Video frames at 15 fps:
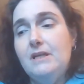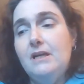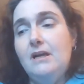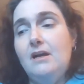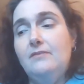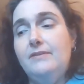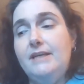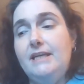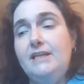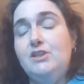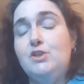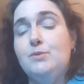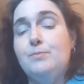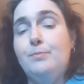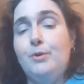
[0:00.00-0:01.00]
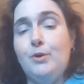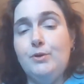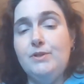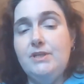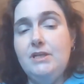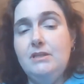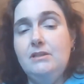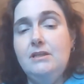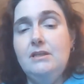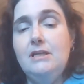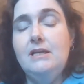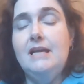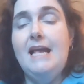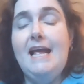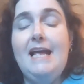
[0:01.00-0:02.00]
of each person
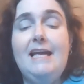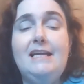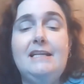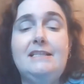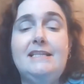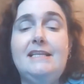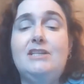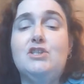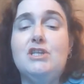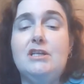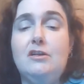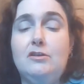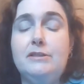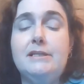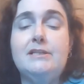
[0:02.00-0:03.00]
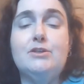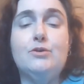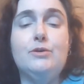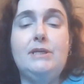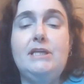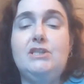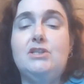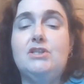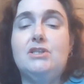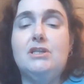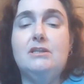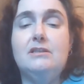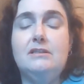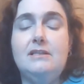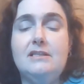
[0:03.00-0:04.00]
and each illness or each
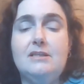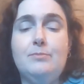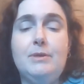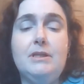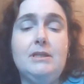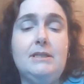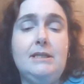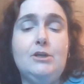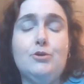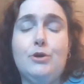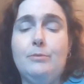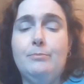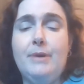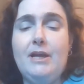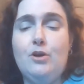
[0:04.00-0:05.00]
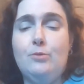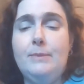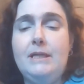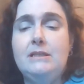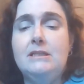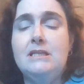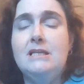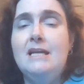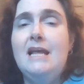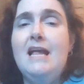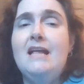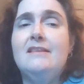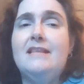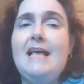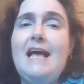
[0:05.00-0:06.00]
disability or impairment,
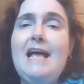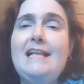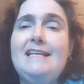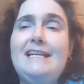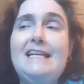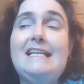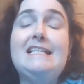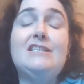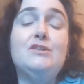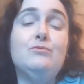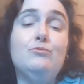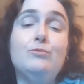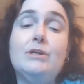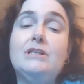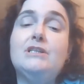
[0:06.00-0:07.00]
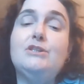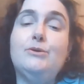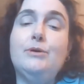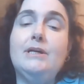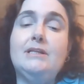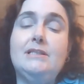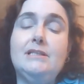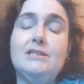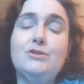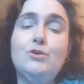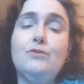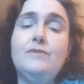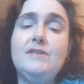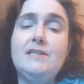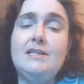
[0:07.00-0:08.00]
that is really doing a
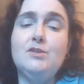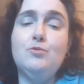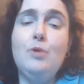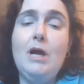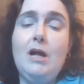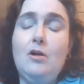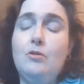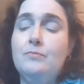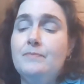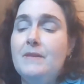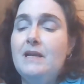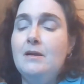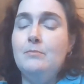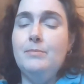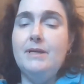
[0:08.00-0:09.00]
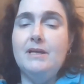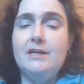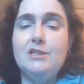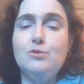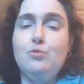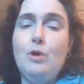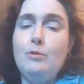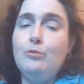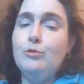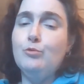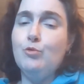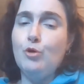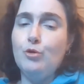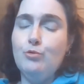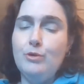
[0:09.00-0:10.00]
disservice as well. Because what would
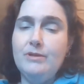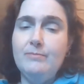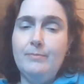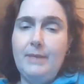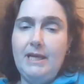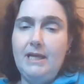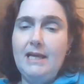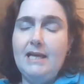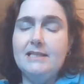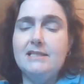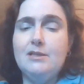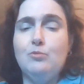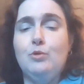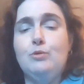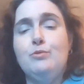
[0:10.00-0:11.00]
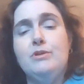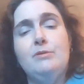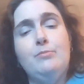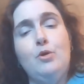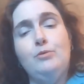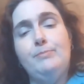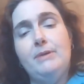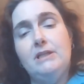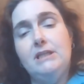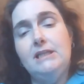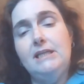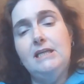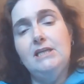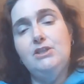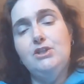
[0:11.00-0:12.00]
work with me as someone with a
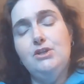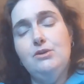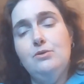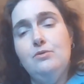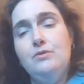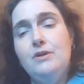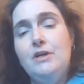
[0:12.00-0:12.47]
mobility issue